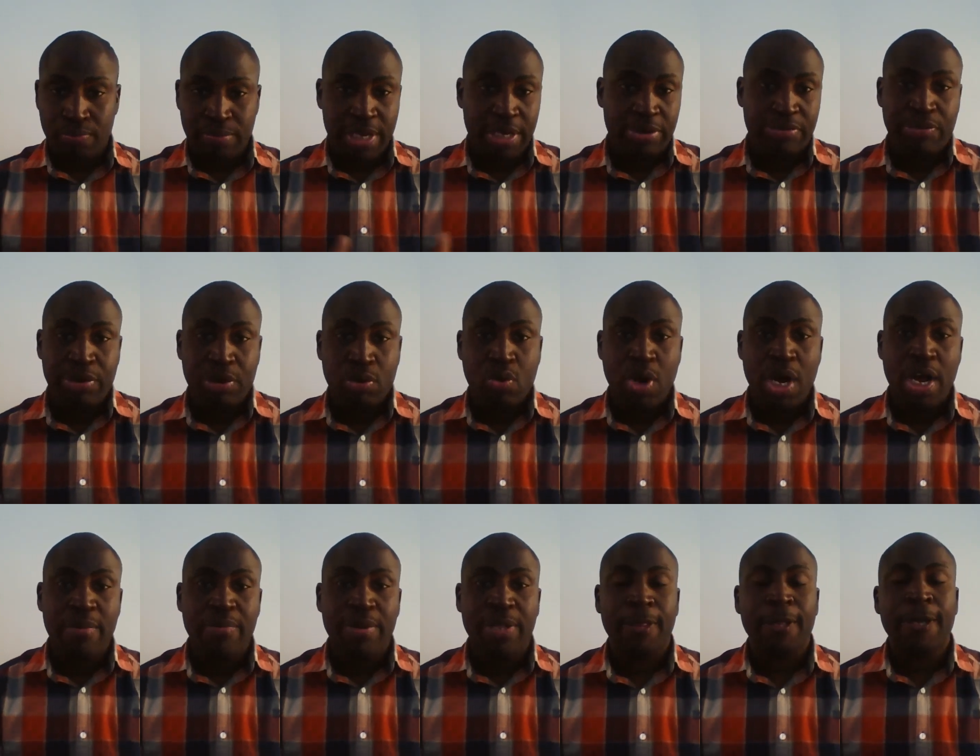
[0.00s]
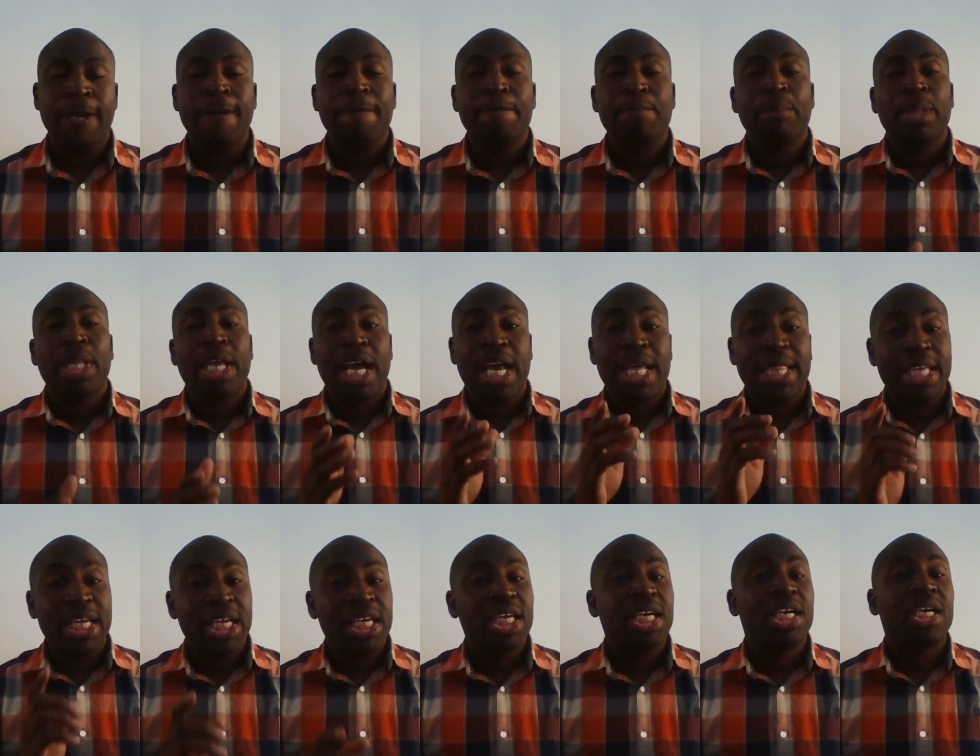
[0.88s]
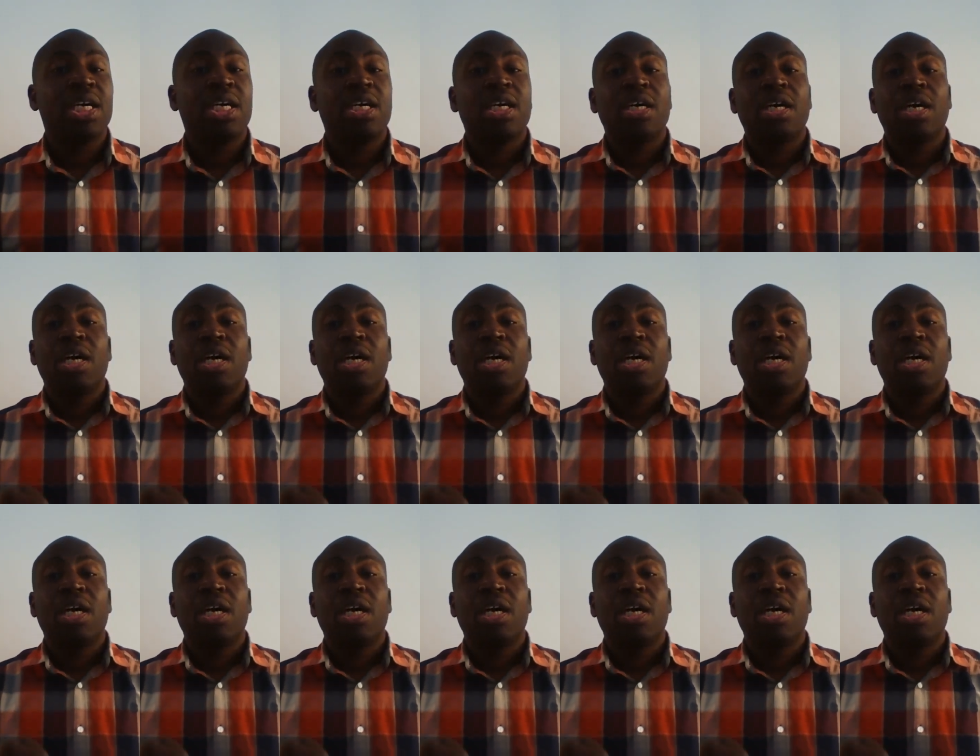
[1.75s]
met the requirement. I think